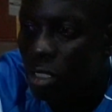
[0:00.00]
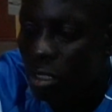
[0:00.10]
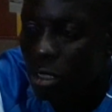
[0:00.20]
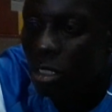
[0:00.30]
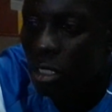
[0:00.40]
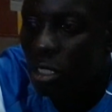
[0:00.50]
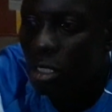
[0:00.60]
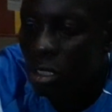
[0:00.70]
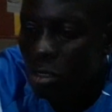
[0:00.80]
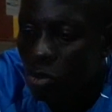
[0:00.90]
And
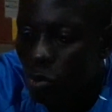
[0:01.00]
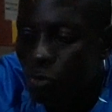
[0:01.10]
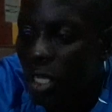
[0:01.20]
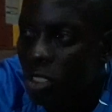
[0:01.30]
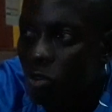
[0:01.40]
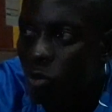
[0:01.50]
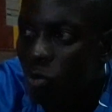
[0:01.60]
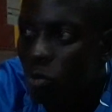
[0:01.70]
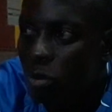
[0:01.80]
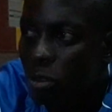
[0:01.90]
so far, so
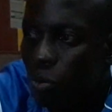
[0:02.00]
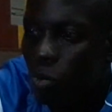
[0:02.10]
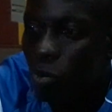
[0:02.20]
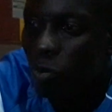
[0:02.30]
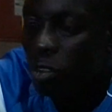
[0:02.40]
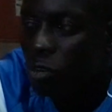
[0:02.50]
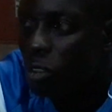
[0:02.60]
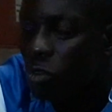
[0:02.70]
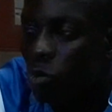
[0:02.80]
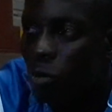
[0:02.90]
good. The preparation
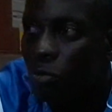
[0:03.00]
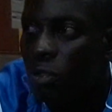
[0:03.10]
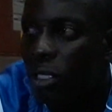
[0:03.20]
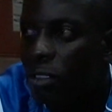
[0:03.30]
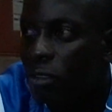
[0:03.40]
is going fine.